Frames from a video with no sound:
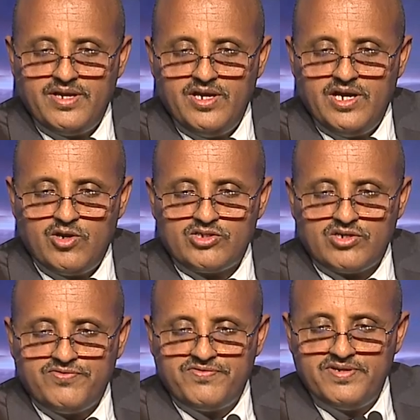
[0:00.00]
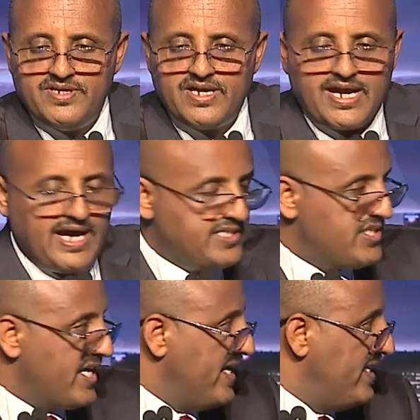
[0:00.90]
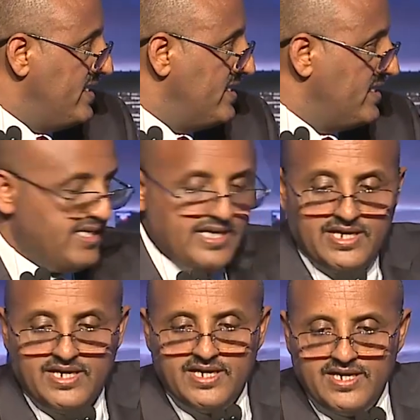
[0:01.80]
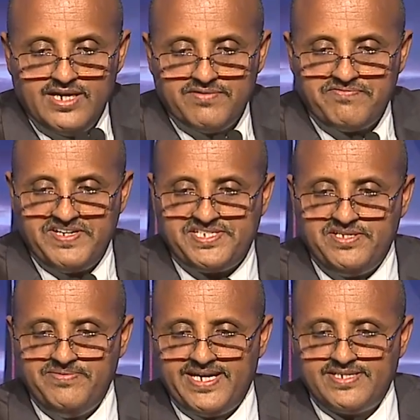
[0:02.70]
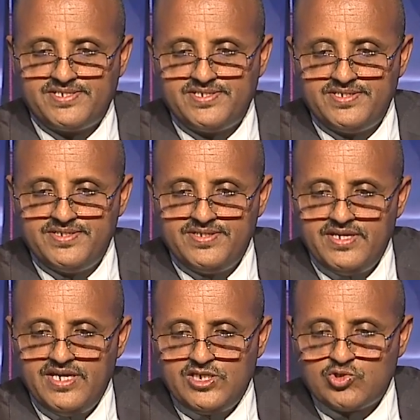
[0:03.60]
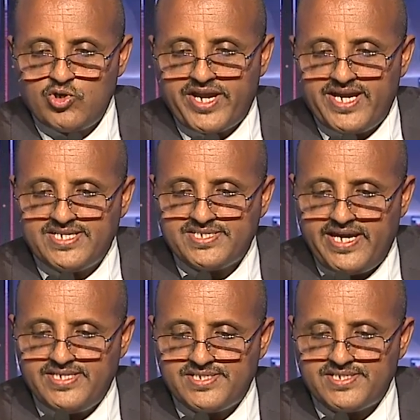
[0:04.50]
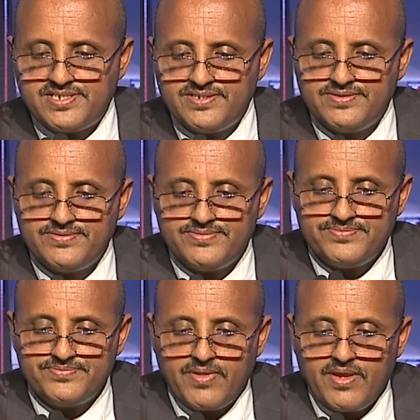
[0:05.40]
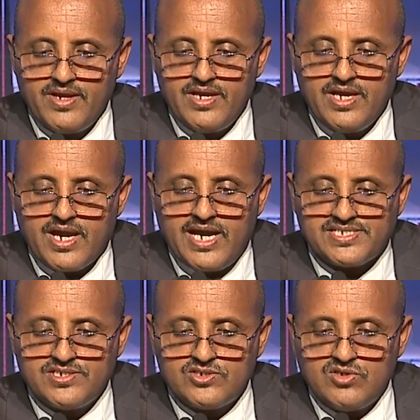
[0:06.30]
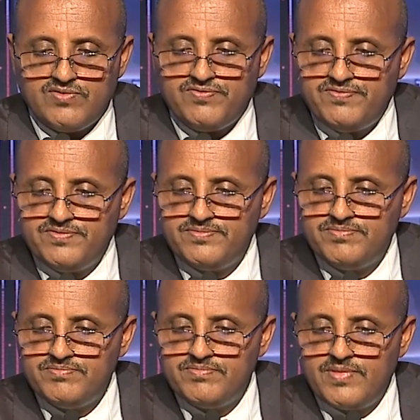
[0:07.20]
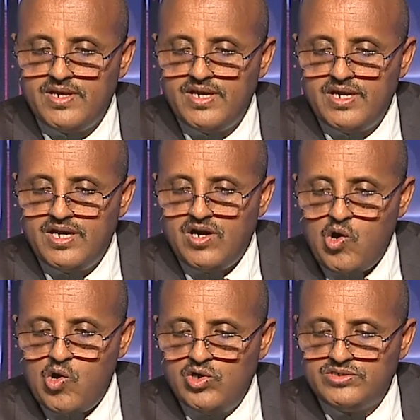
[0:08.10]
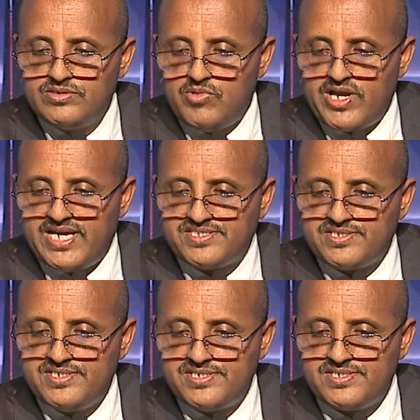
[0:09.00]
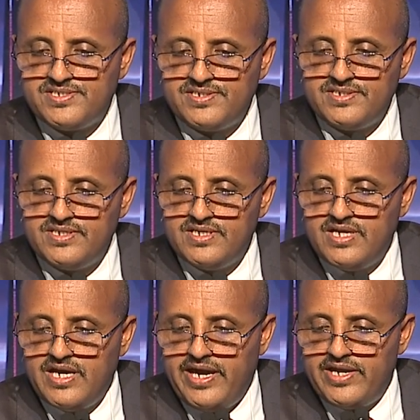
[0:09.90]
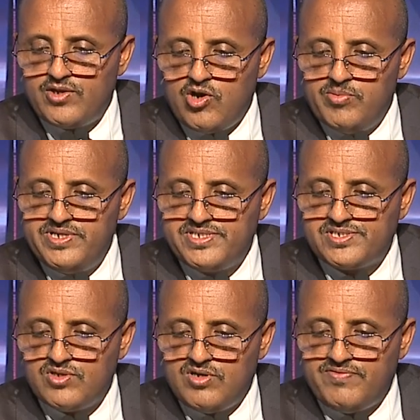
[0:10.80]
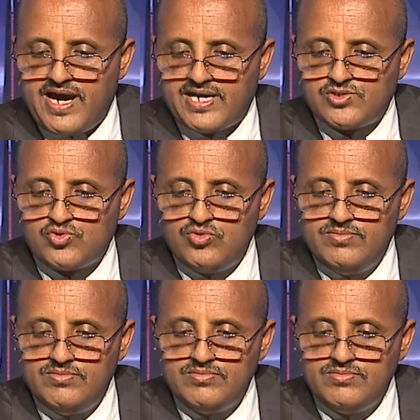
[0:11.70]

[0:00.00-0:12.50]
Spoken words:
a lot of cultural festivals, historical sites, castles of old monasteries, and obelisks of Aksum,